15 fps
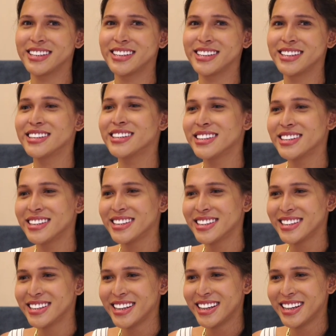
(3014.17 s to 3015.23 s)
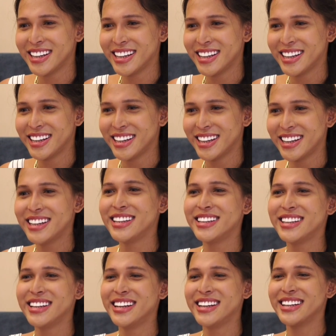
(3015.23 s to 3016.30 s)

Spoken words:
Love it. Thank you.